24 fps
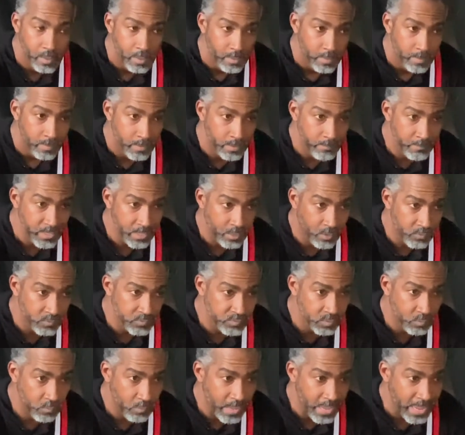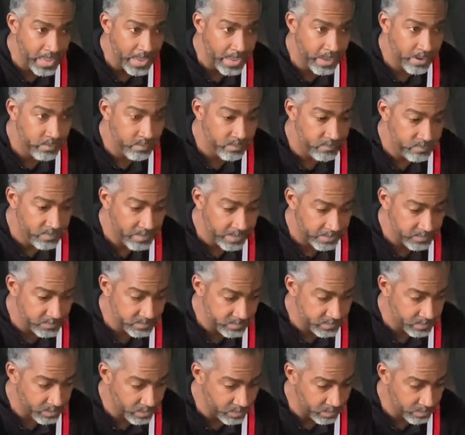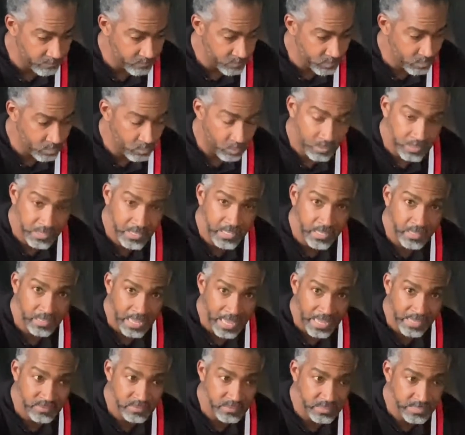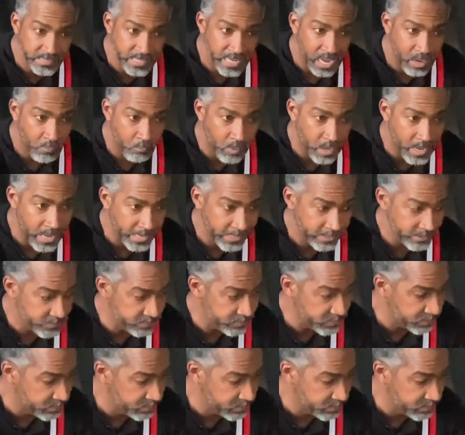Let me also add that, you know, again, as DIYers,